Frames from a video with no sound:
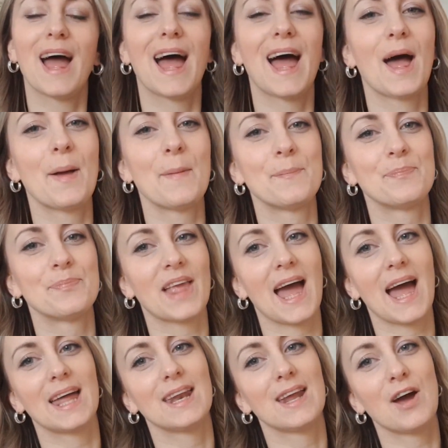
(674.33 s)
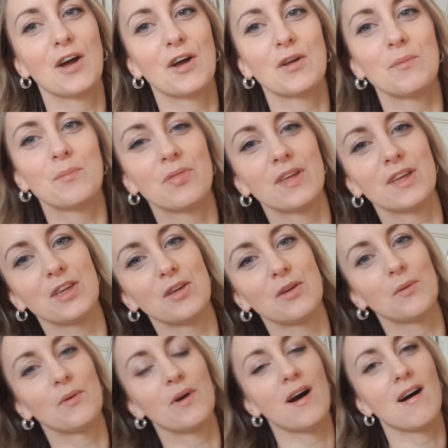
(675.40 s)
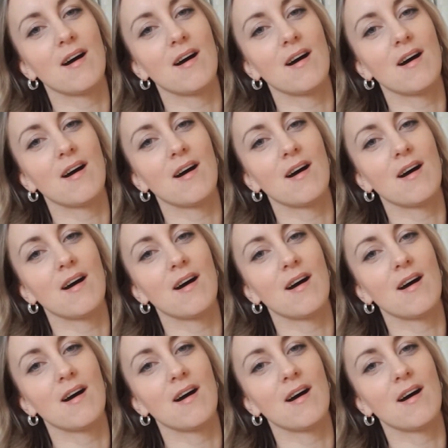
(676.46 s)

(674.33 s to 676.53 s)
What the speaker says: and I hope that you